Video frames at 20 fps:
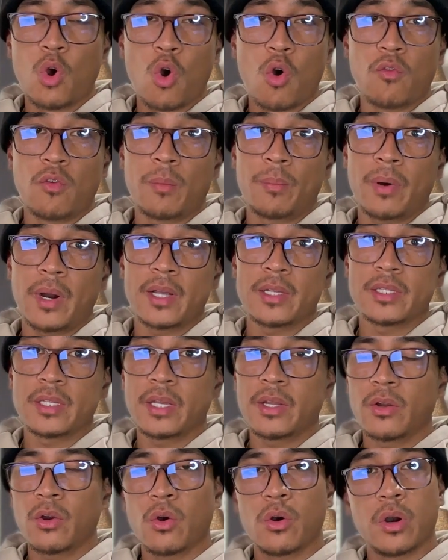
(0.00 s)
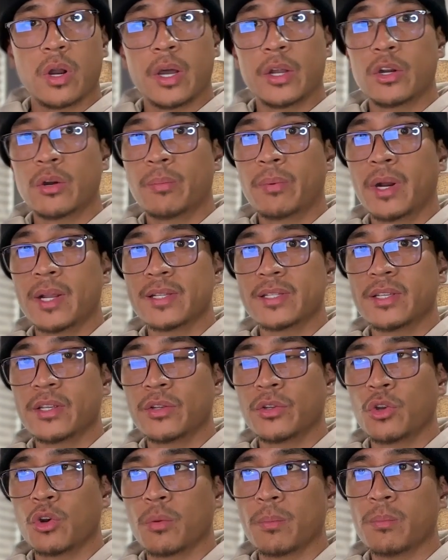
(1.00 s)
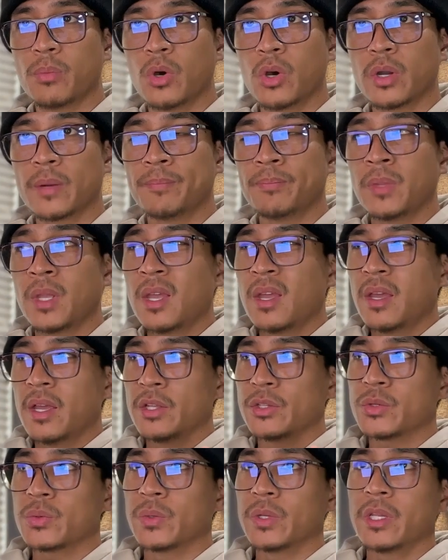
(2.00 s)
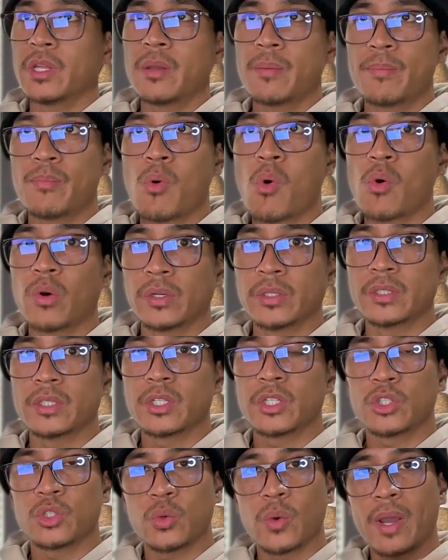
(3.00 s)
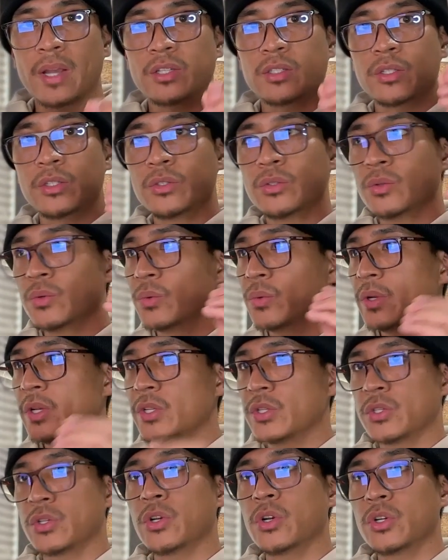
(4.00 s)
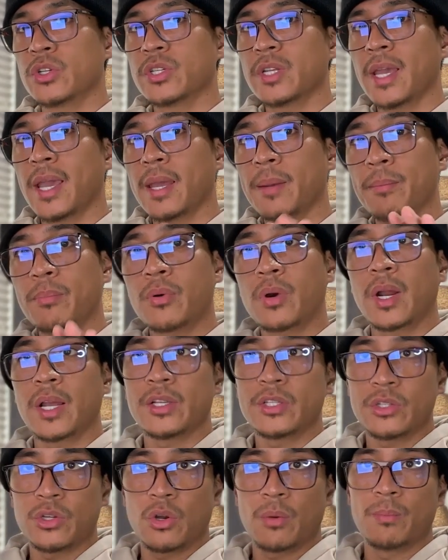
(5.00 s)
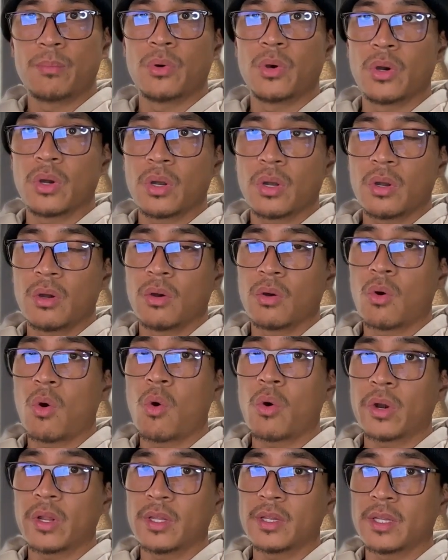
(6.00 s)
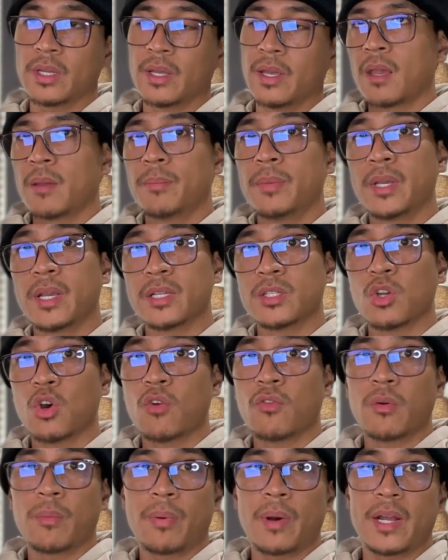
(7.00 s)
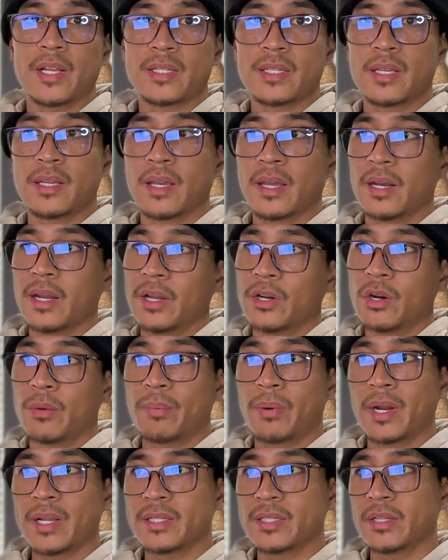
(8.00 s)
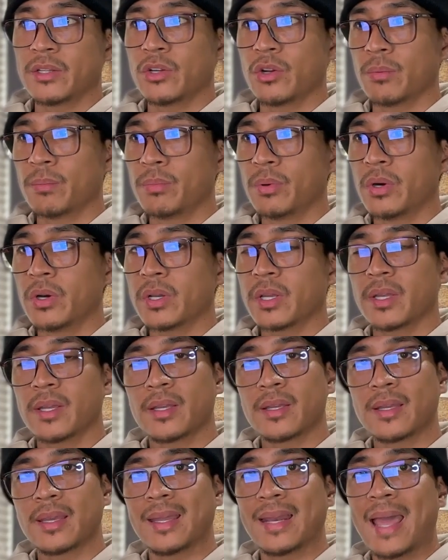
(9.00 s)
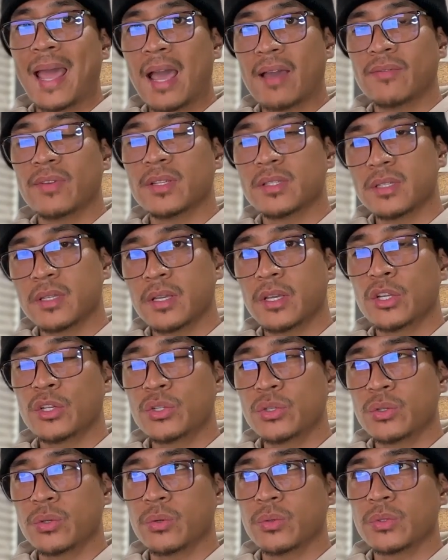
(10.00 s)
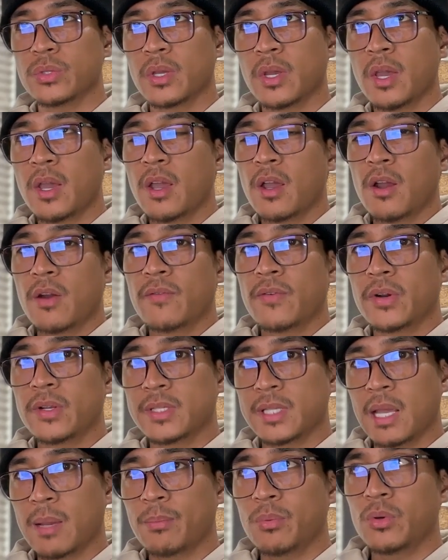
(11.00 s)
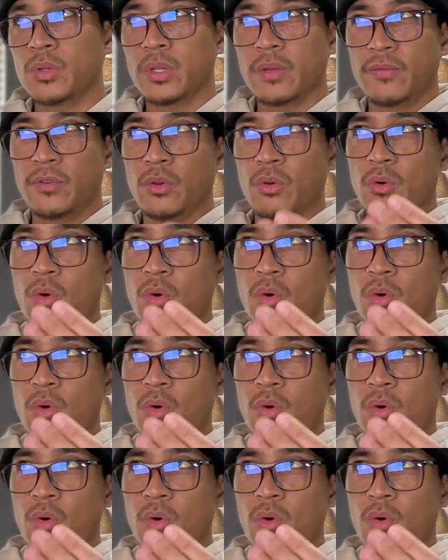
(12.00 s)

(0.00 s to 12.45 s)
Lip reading: overpricing or underpricing your book. It's really important to actually do research and price your book accordingly, because overpricing and underpricing your book can have its issues. For example, if you